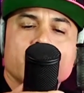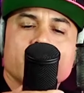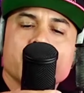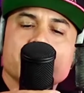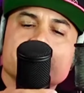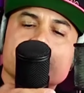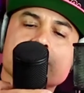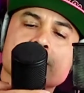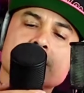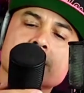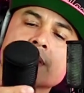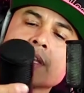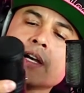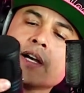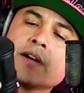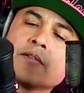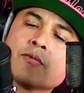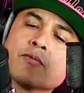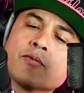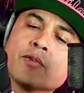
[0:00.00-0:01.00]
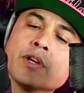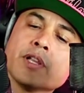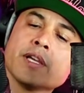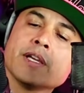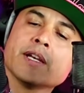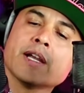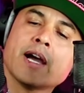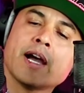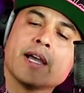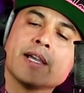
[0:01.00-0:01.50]
which is
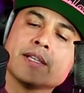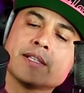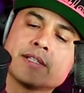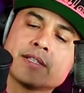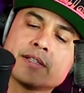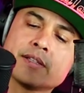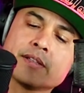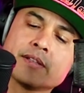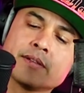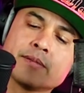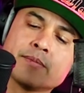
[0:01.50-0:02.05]
really nice.